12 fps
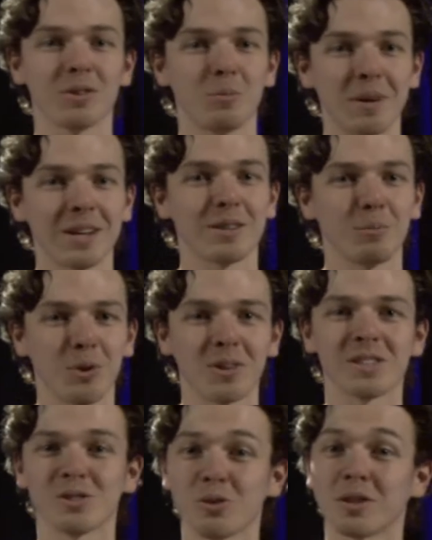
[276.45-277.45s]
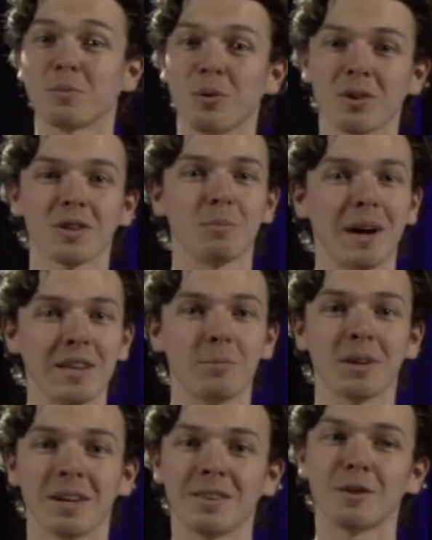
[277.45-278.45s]
Too big a toboggan is not a toboggan to buy to
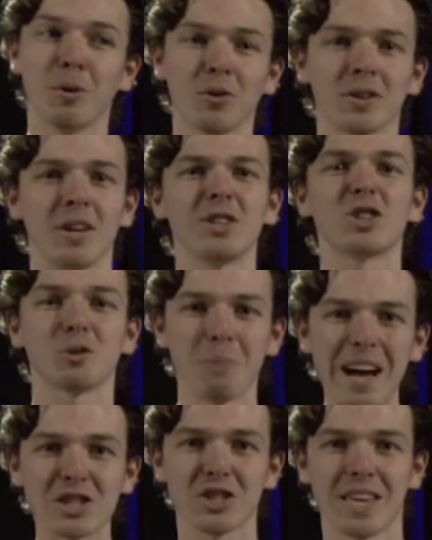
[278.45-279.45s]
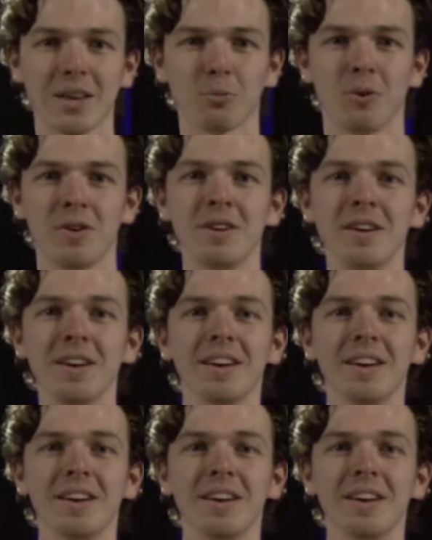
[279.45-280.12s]
begin to toboggan. Smash that one.